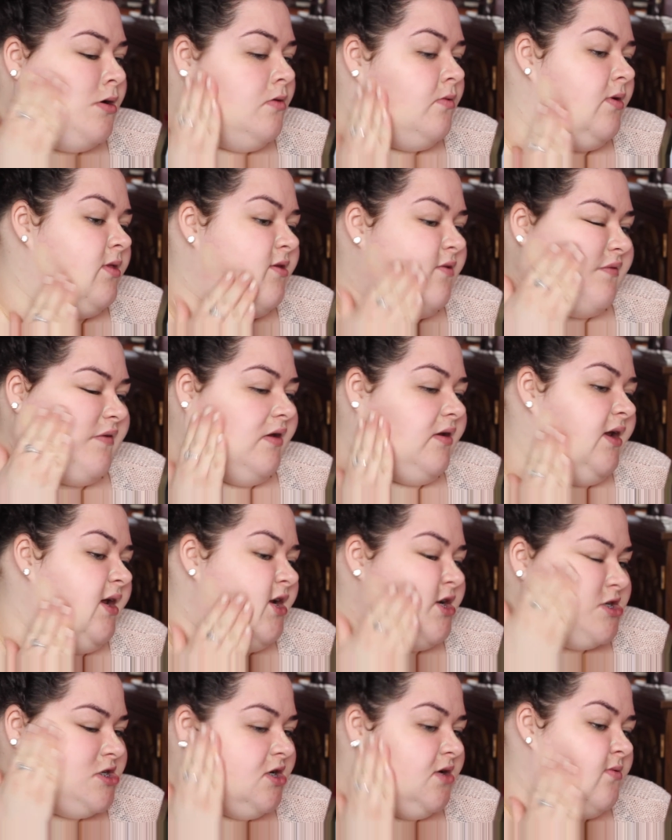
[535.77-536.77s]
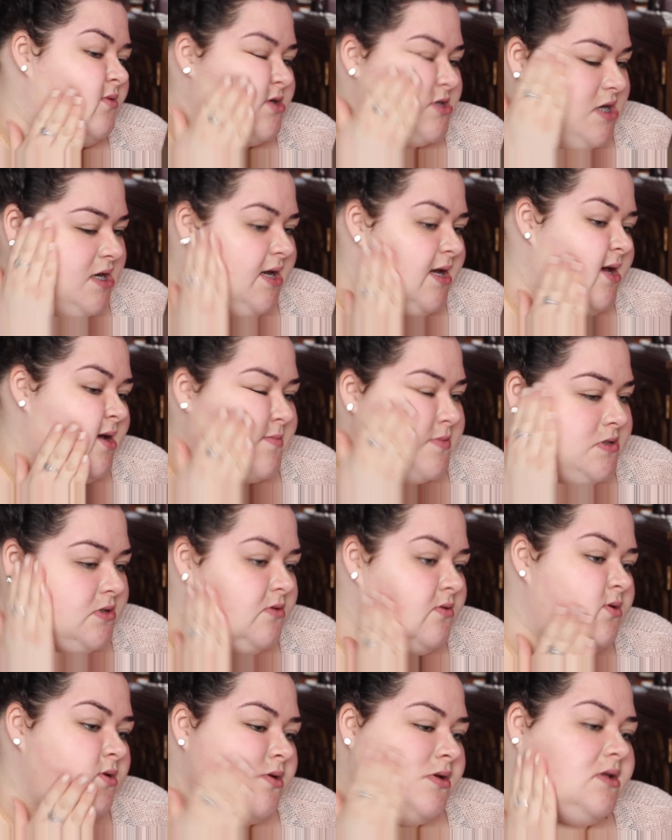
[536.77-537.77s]
with the foundation, which I
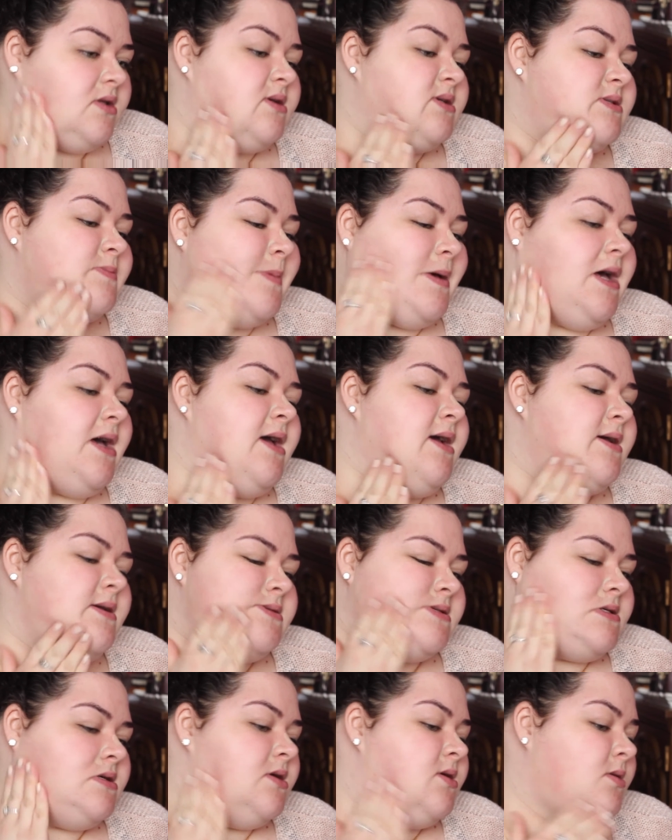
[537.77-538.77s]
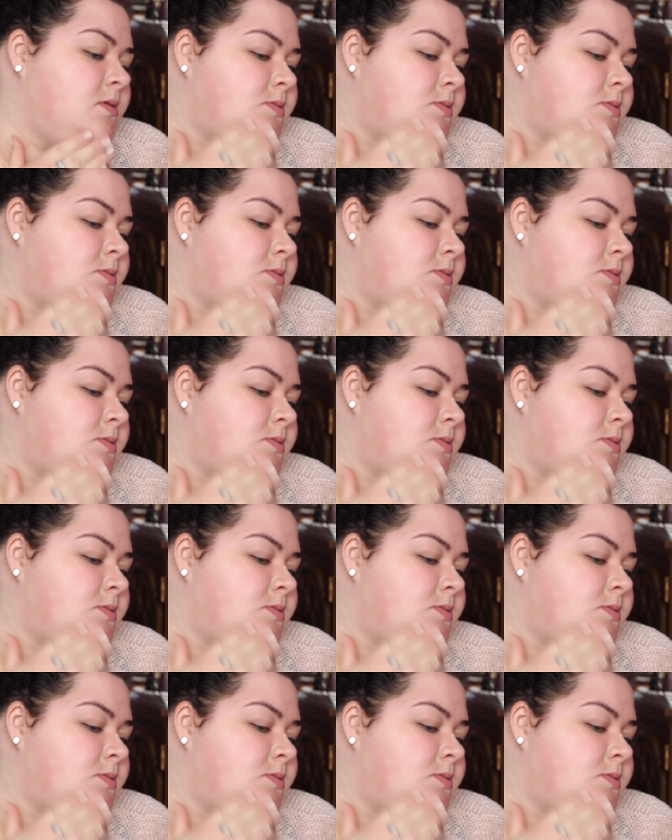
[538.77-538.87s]
absolutely despise.